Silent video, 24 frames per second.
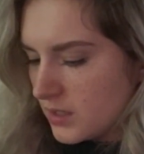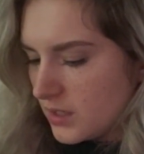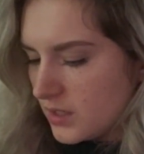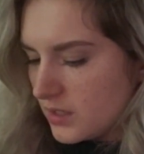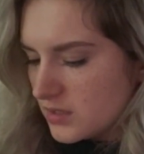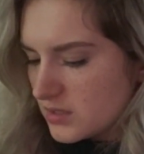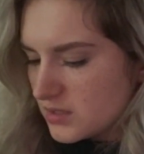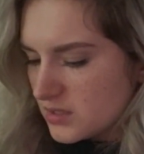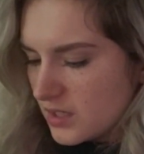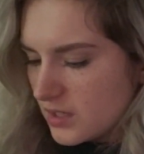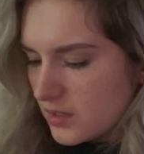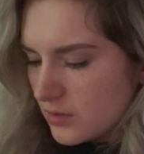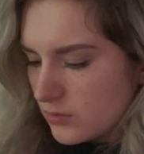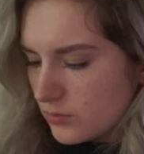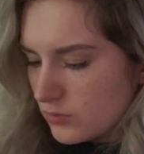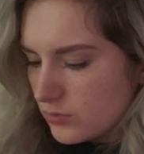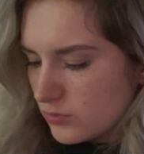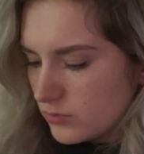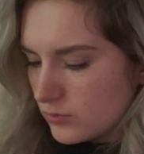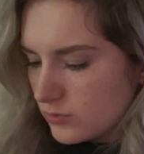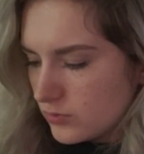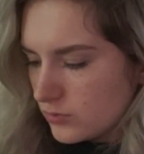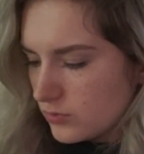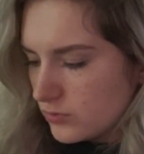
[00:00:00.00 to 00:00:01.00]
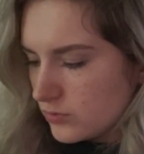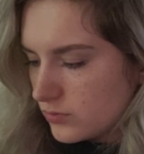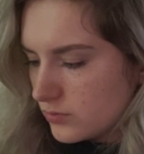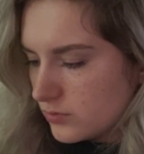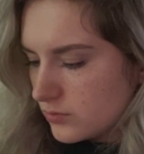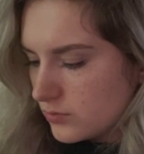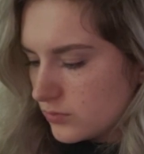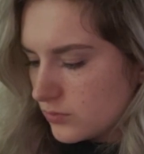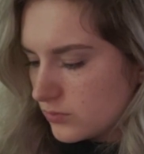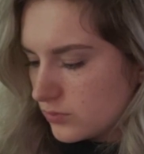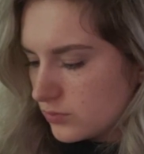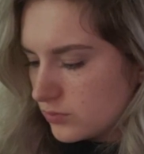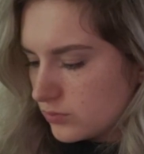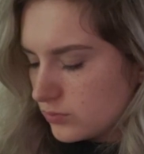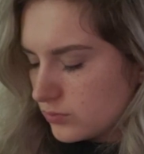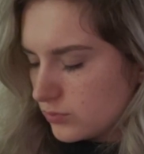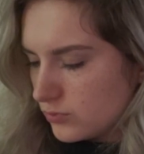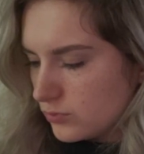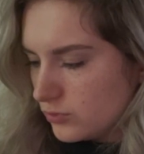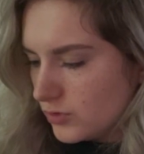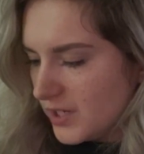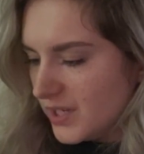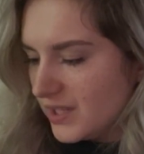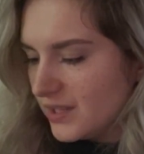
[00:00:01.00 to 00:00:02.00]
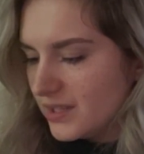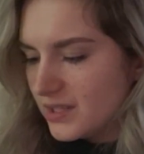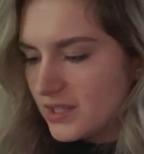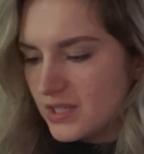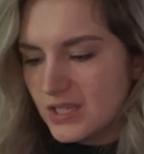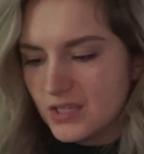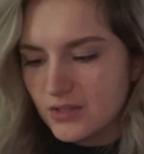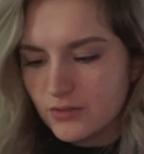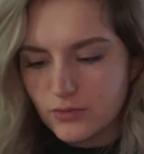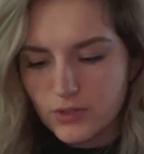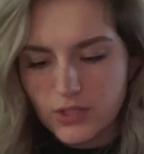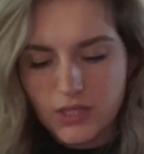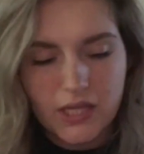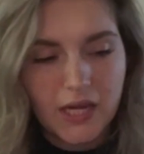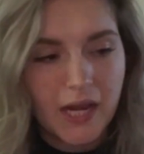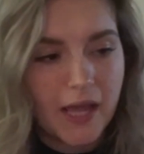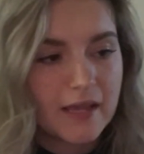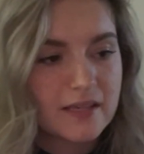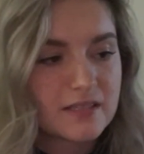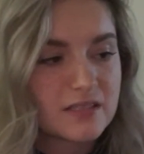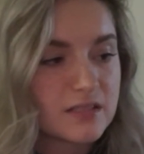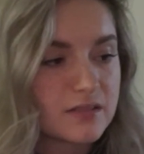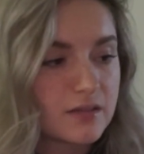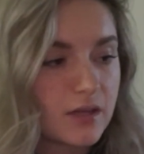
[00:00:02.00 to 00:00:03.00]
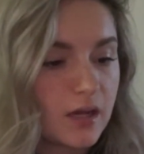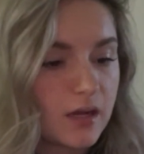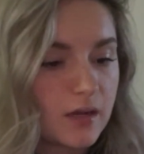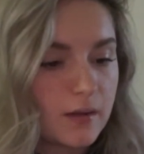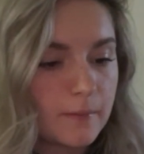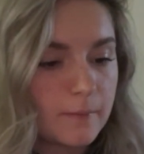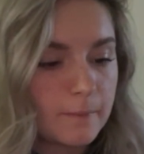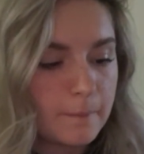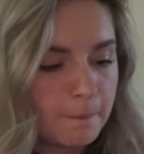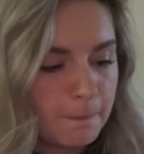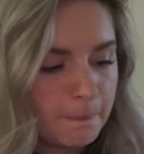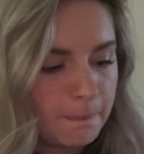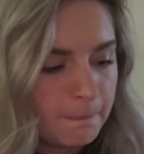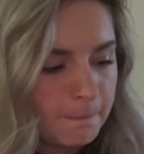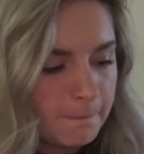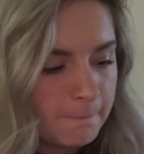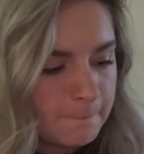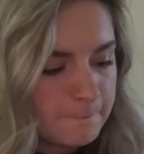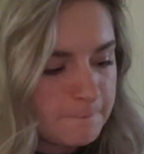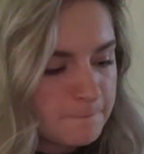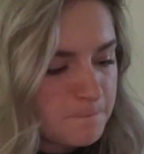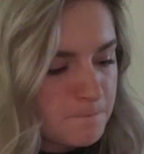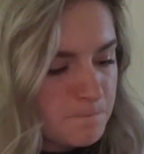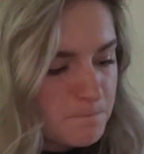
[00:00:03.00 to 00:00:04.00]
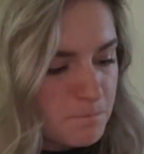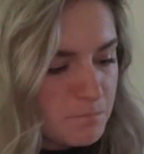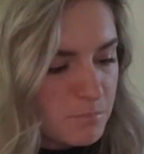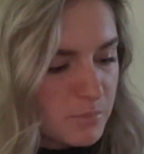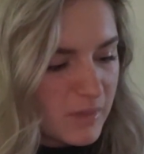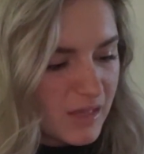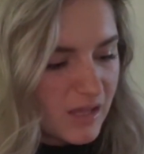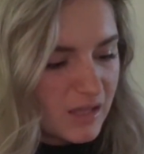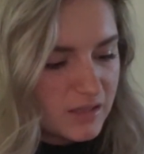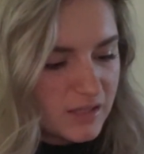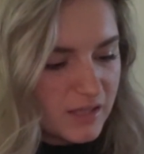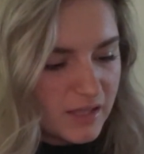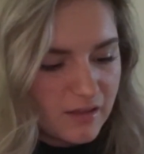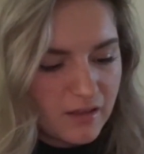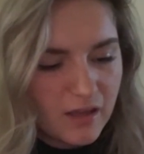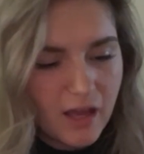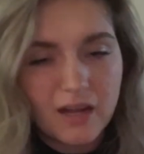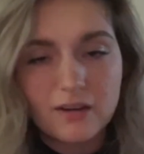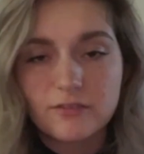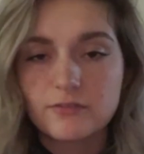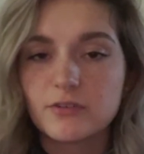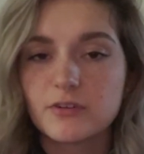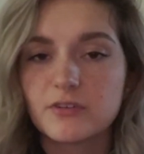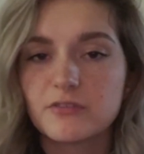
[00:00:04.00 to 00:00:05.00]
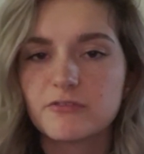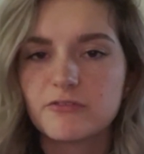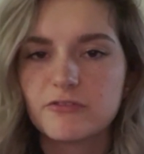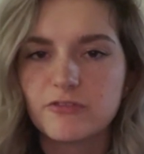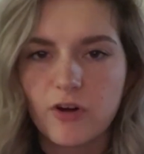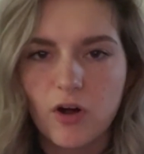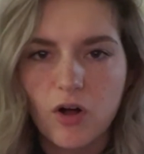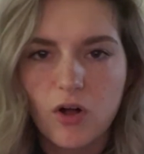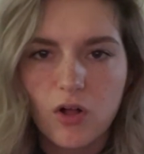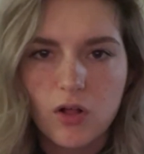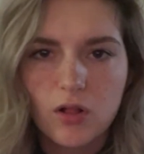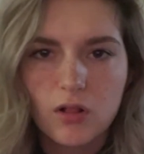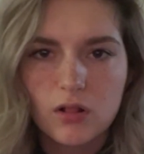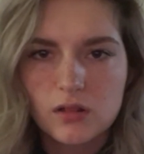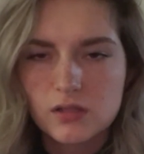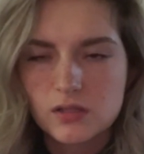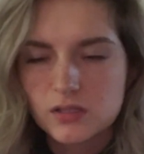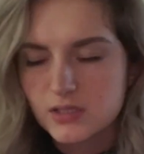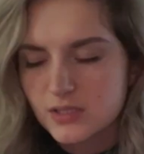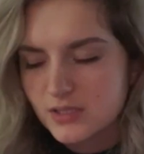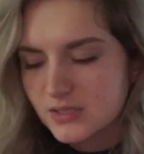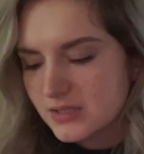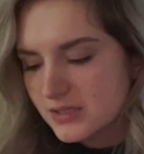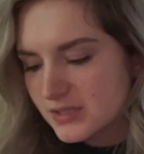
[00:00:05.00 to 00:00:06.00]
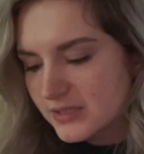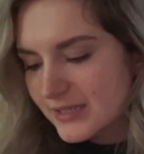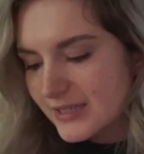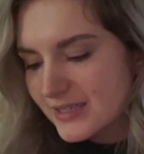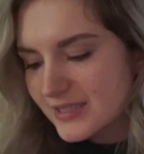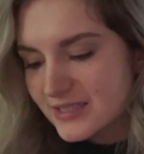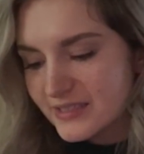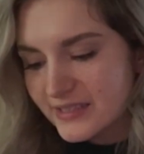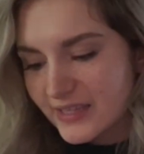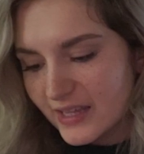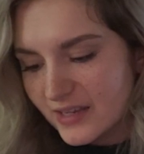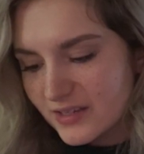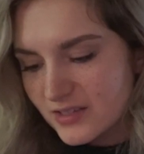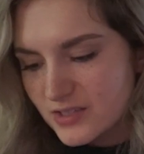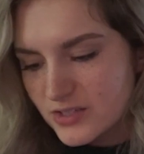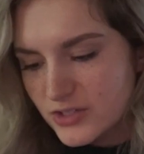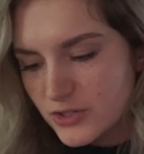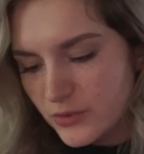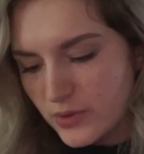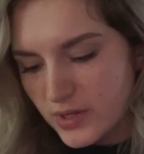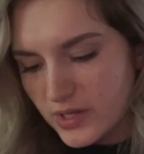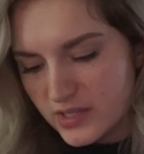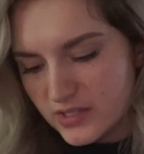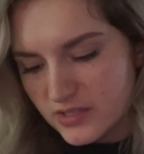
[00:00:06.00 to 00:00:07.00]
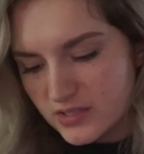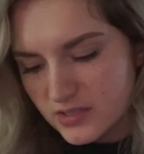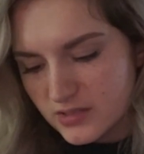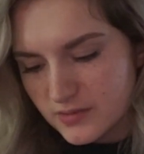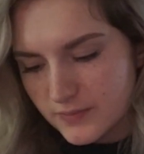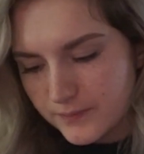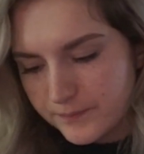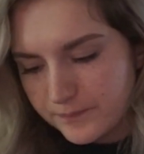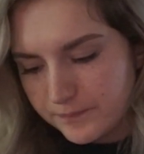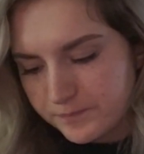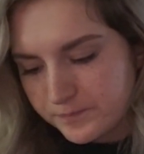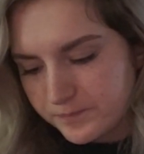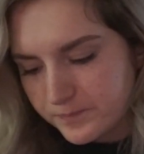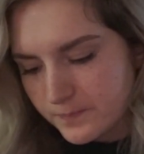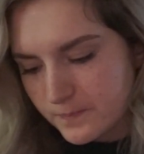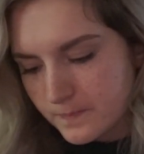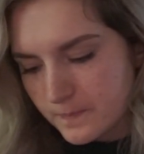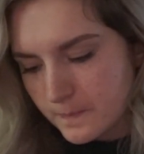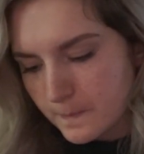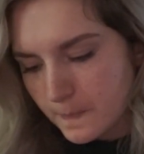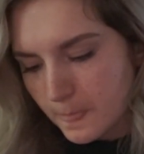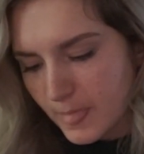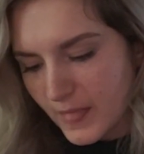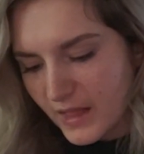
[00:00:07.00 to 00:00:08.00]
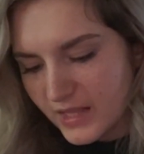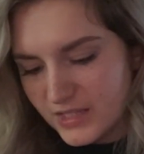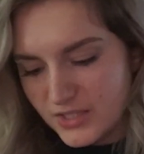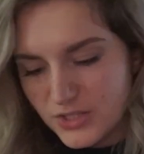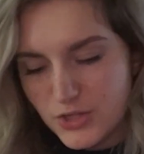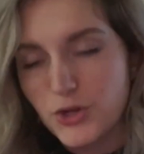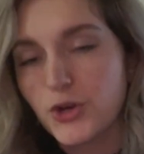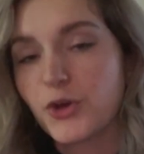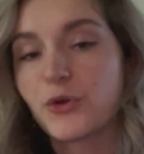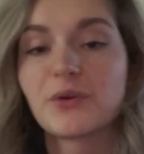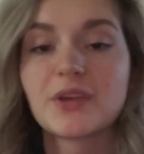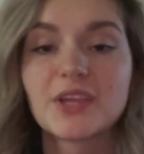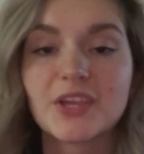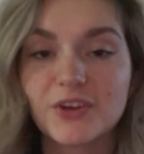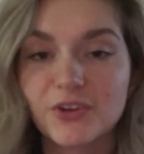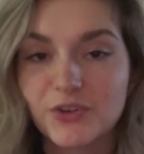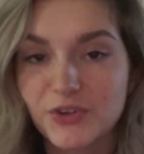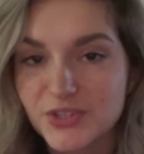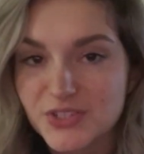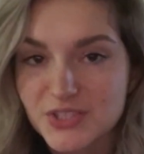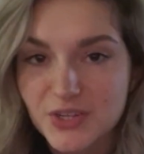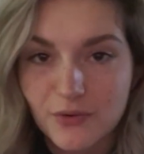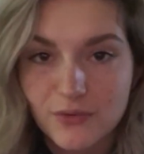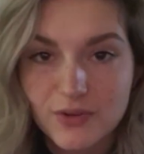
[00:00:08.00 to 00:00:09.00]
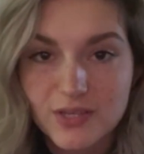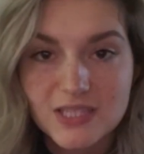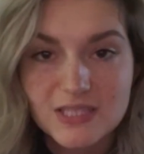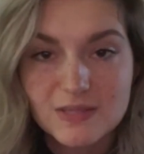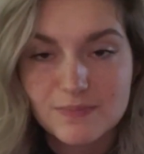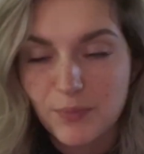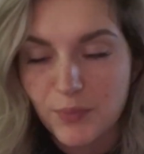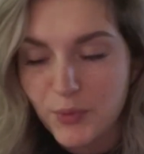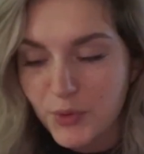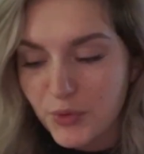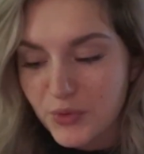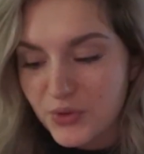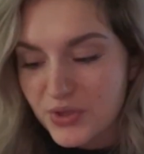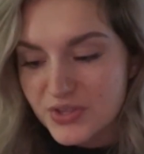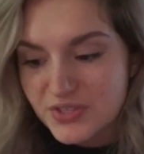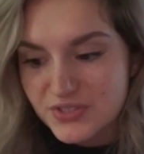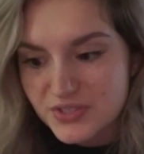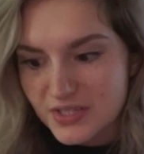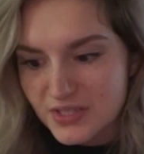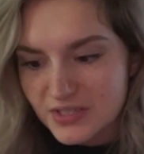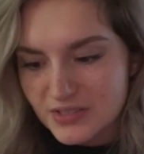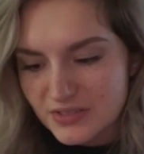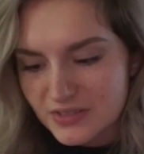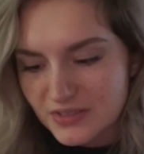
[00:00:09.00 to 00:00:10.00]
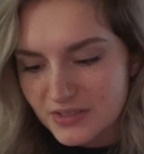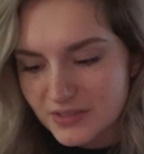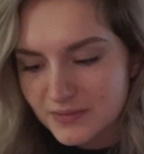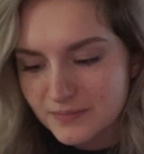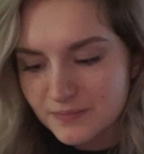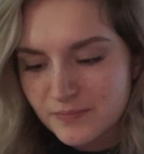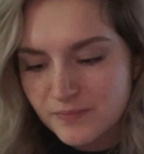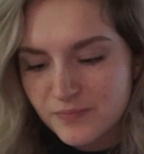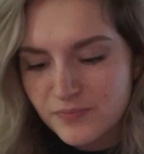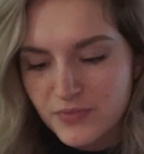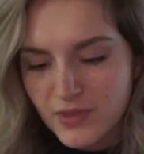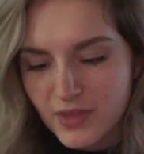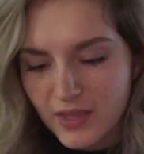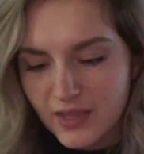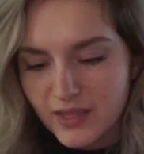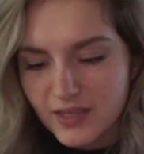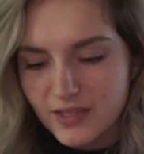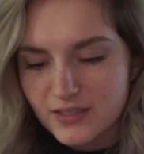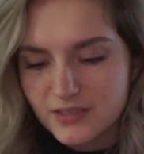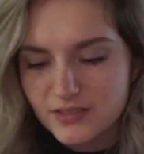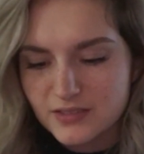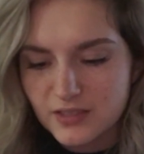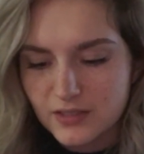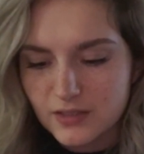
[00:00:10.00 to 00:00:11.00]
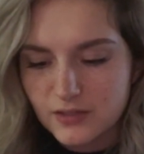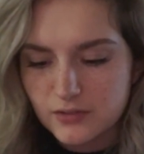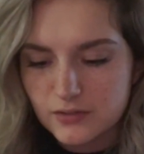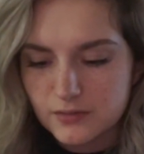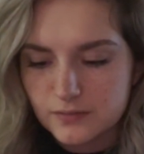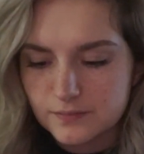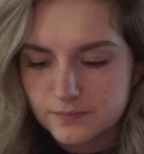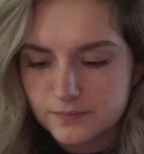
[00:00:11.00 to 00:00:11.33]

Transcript: it's like really, really nice, like kind of a fall scent to it. And you know, here it's always spooky season, so